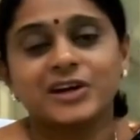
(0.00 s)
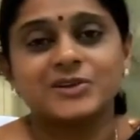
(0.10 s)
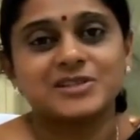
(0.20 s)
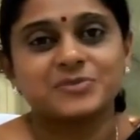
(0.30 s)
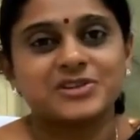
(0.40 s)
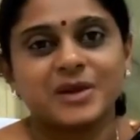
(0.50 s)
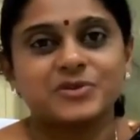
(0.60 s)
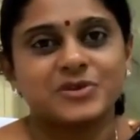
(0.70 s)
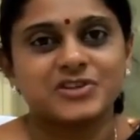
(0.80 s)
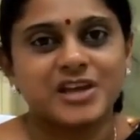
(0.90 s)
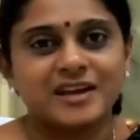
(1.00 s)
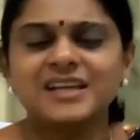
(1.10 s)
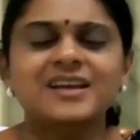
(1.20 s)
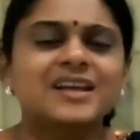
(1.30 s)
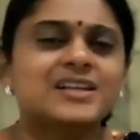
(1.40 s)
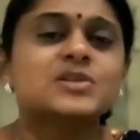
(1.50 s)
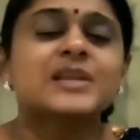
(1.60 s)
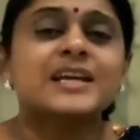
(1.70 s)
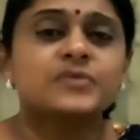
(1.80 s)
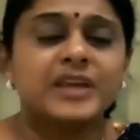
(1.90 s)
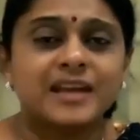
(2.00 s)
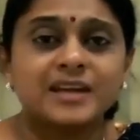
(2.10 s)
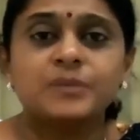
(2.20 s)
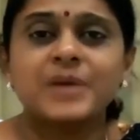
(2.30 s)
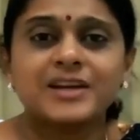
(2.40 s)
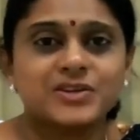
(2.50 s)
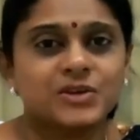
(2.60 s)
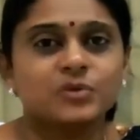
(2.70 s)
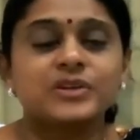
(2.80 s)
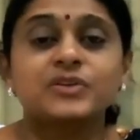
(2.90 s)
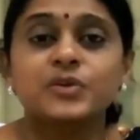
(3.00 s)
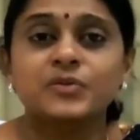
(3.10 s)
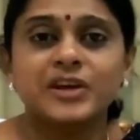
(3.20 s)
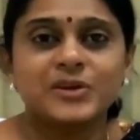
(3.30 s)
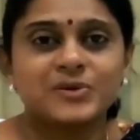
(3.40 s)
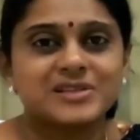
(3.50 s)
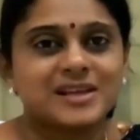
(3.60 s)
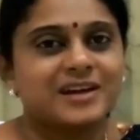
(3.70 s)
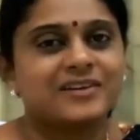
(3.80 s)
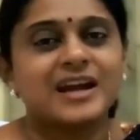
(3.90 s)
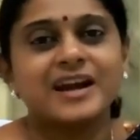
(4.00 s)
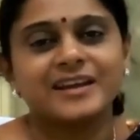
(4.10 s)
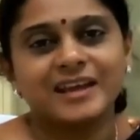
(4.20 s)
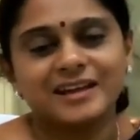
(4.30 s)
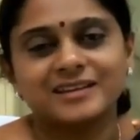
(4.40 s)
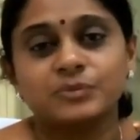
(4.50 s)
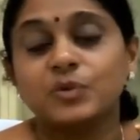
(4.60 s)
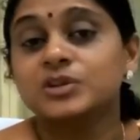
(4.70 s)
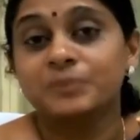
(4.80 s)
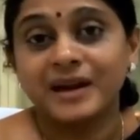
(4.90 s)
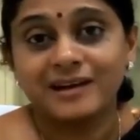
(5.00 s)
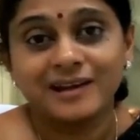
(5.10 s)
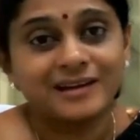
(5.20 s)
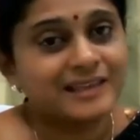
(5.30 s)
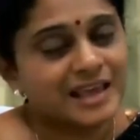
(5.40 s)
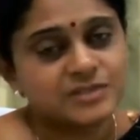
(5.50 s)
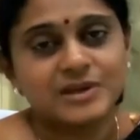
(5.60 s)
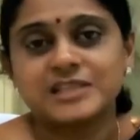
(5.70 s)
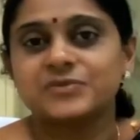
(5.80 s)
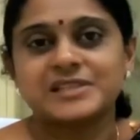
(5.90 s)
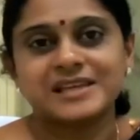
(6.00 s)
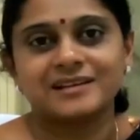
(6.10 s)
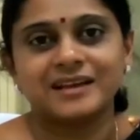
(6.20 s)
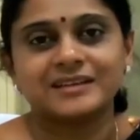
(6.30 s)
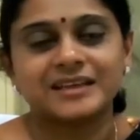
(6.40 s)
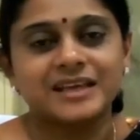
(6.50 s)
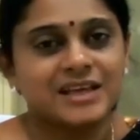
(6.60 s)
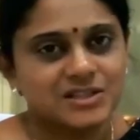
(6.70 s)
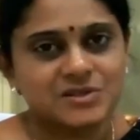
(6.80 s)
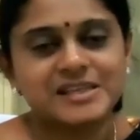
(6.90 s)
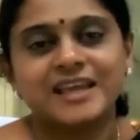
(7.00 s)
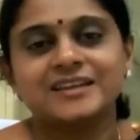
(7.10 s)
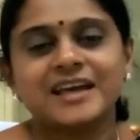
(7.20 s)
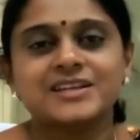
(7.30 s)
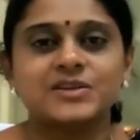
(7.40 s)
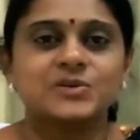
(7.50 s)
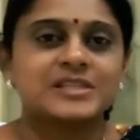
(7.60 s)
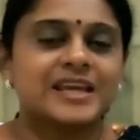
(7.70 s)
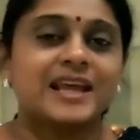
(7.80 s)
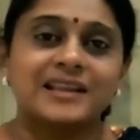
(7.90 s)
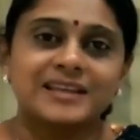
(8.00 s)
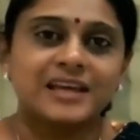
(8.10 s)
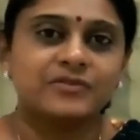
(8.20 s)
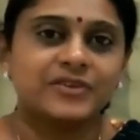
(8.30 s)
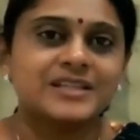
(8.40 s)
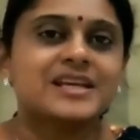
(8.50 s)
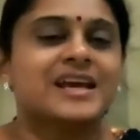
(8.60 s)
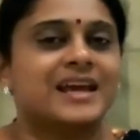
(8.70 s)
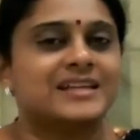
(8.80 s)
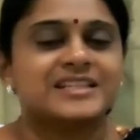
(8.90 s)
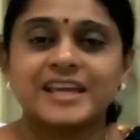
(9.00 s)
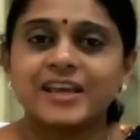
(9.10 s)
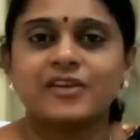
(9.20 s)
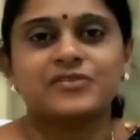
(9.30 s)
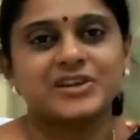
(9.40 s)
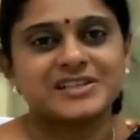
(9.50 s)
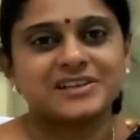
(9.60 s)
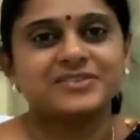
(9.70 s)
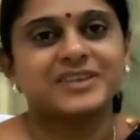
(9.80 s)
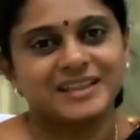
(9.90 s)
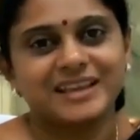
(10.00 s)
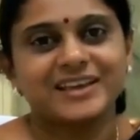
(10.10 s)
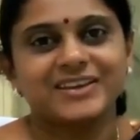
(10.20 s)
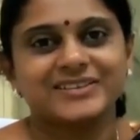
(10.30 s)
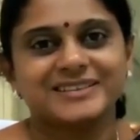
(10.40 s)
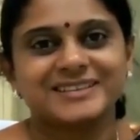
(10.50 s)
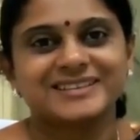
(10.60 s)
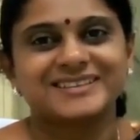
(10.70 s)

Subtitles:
forget to subscribe to our channel, so that we can get back to you with new videos regarding health, both mental health as well as physical health. So saying that, you stay healthy and fit and take care of yourself. Thank you.